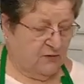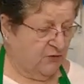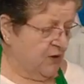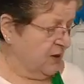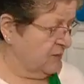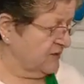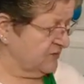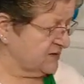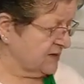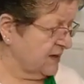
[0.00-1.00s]
The thing
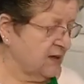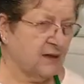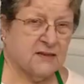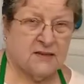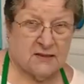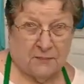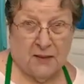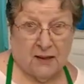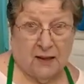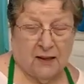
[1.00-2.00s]
about this cake is it's a
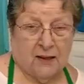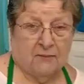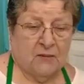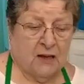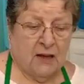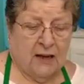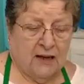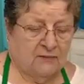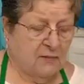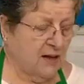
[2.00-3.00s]
big cake,
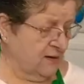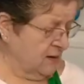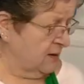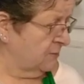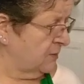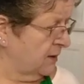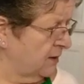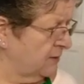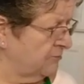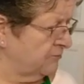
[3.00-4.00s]
and my
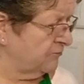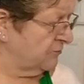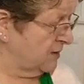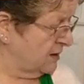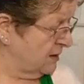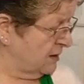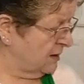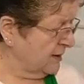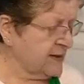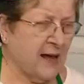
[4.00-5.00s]
uh,
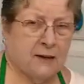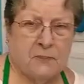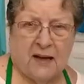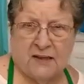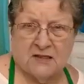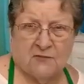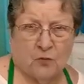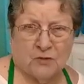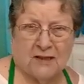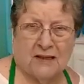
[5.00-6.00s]
cake pan is
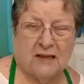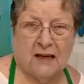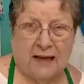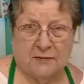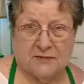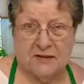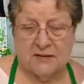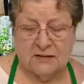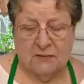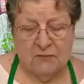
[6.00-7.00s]
fourteen
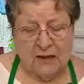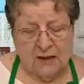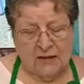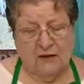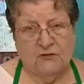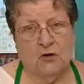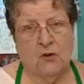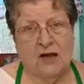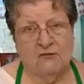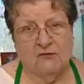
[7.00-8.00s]
ounces. Now, if you
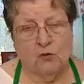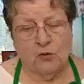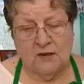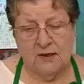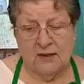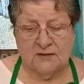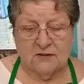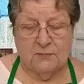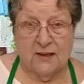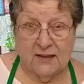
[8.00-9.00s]
don't have a fourteen
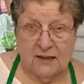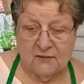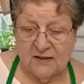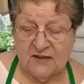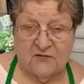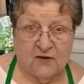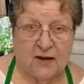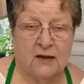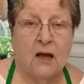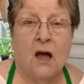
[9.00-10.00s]
ounce bake pan, that's
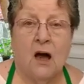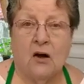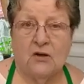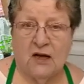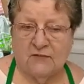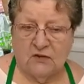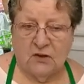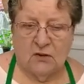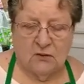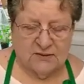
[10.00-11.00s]
fine. All you have to
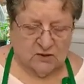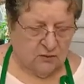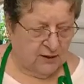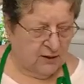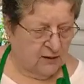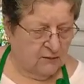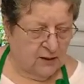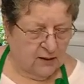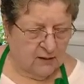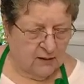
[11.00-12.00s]
do is go ahead
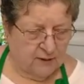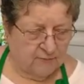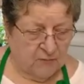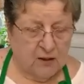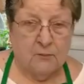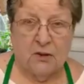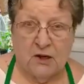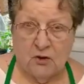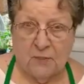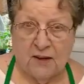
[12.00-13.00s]
and, and um,
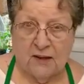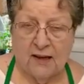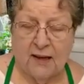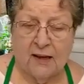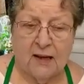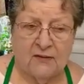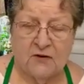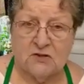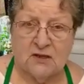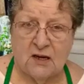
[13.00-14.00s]
put it in your bake cake,
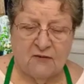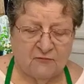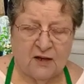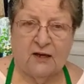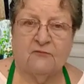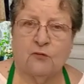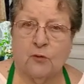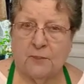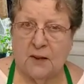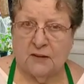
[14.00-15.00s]
and there's enough left
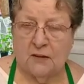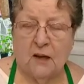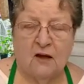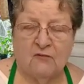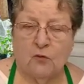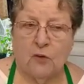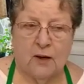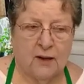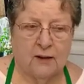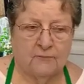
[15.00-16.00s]
for a but
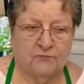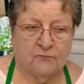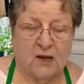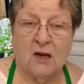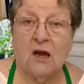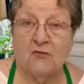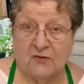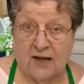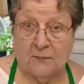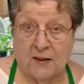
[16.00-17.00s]
for a um,
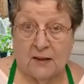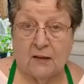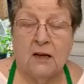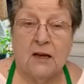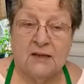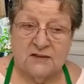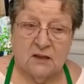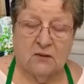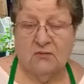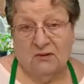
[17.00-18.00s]
loaf cake pan.
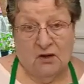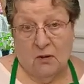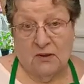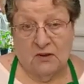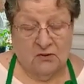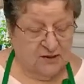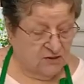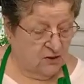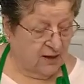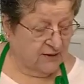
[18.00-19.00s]
So you know what, you
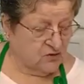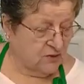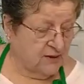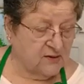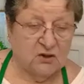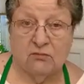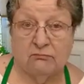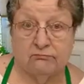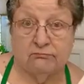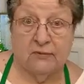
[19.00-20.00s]
get to actually get two.
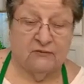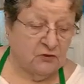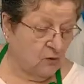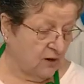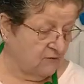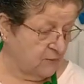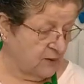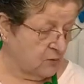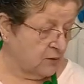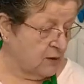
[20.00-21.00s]
If you don't have a
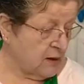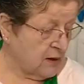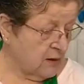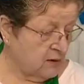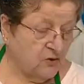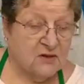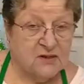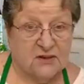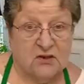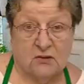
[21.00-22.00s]
big one, you
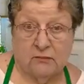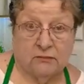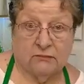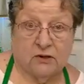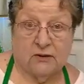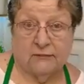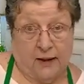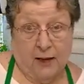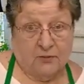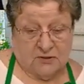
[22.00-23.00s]
just get two good
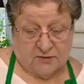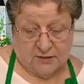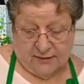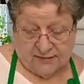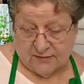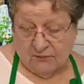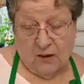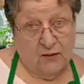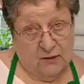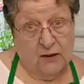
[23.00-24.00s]
applesauce cakes,
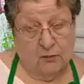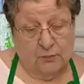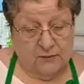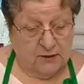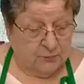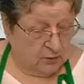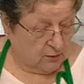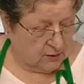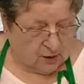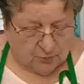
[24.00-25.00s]
and they go they
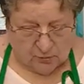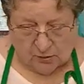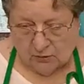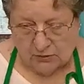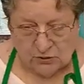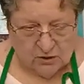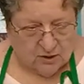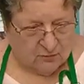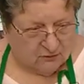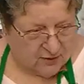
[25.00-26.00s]
pro go pretty good. You
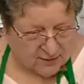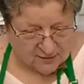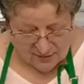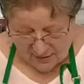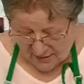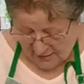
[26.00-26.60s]
know that.